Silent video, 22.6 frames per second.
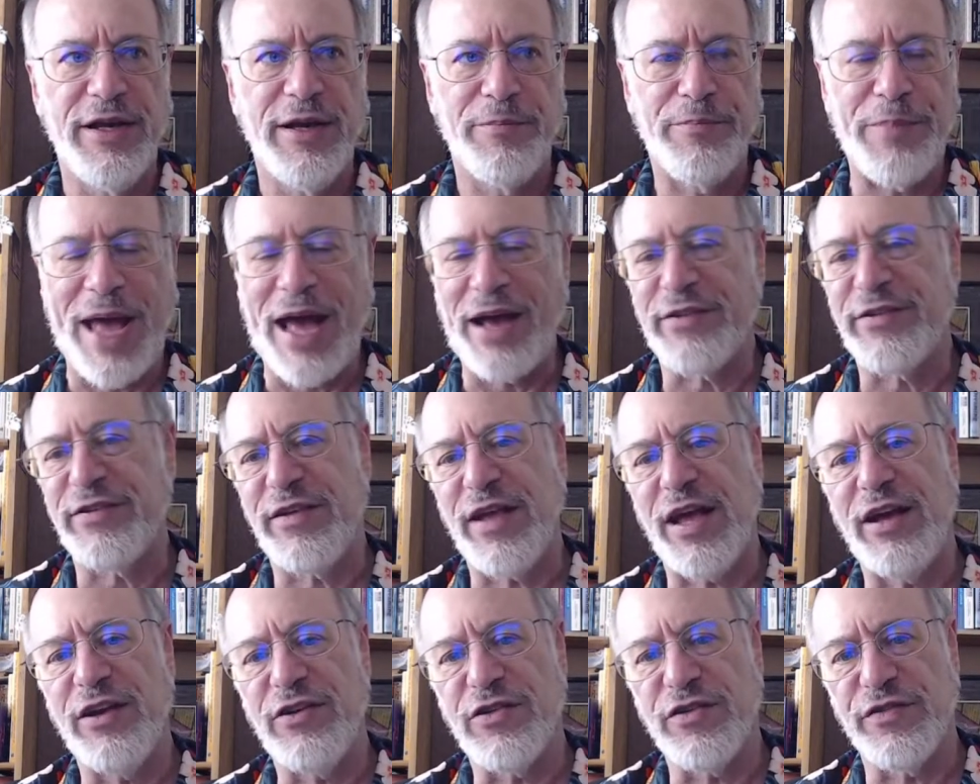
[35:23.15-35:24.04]

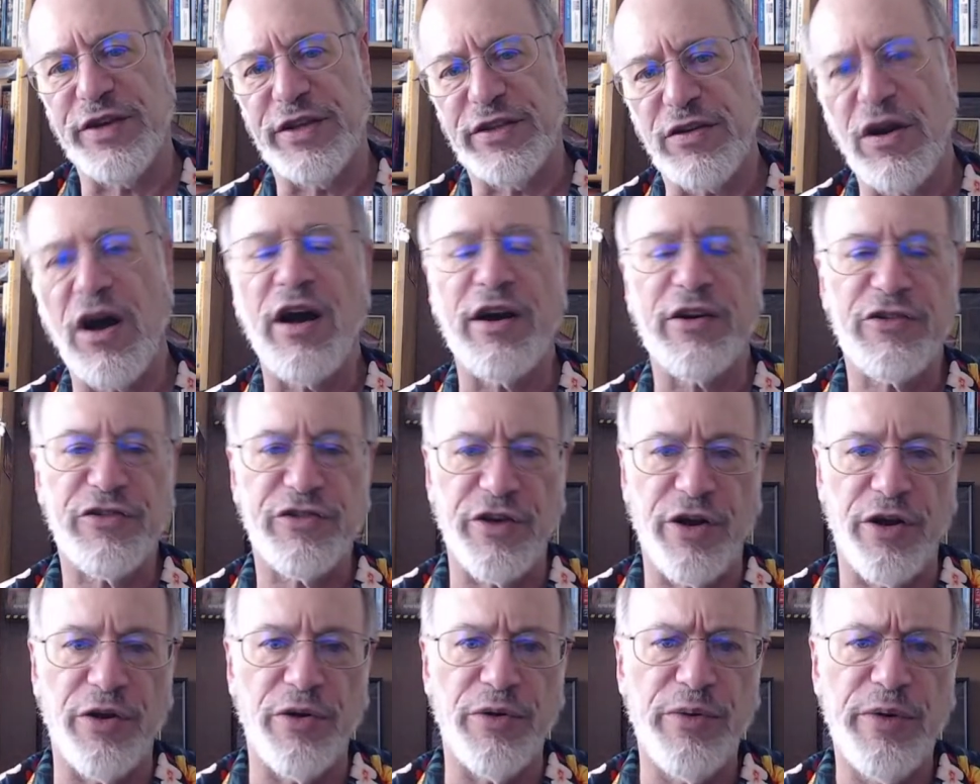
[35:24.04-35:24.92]
backstage of a talk
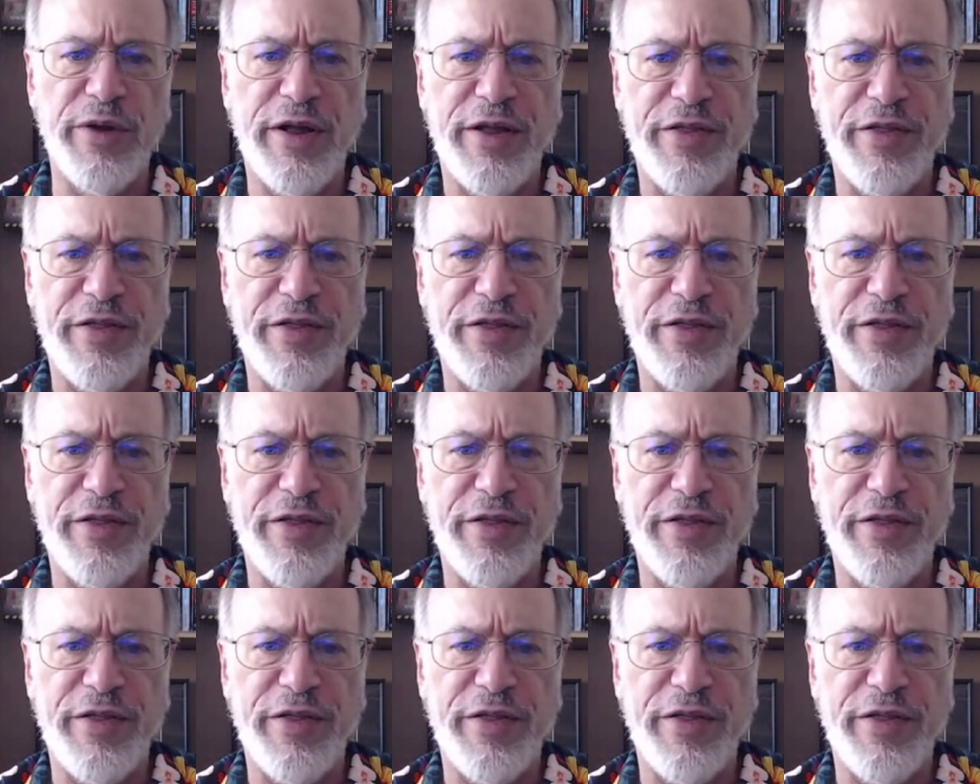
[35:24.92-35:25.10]
show